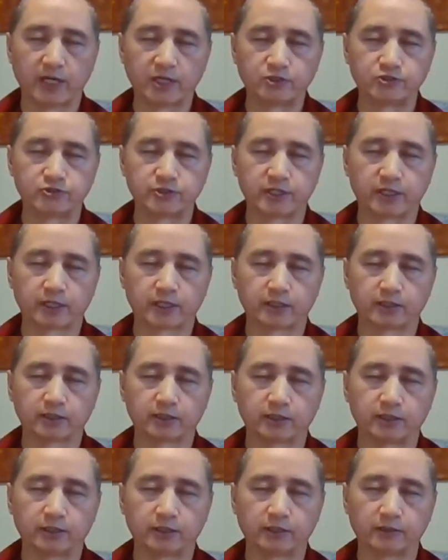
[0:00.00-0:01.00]

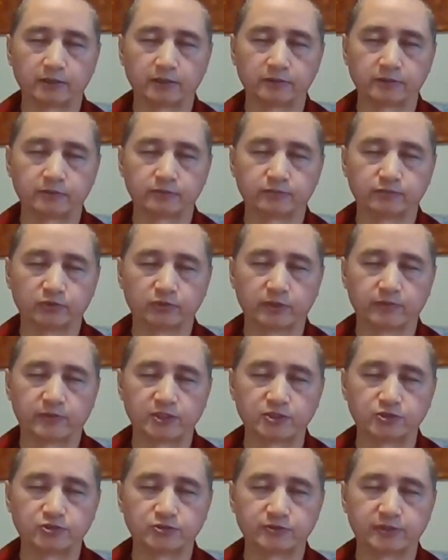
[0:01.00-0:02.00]
Maitreya and Buddha
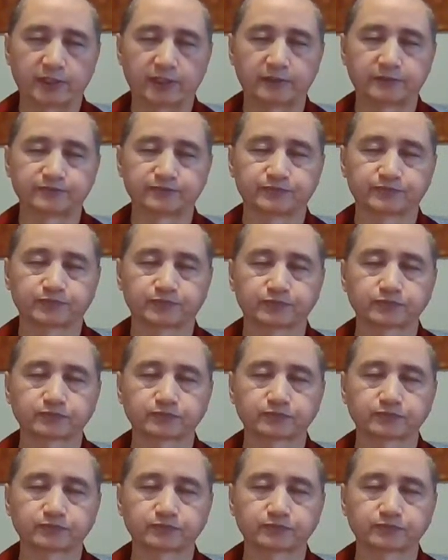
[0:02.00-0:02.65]
Manjushri.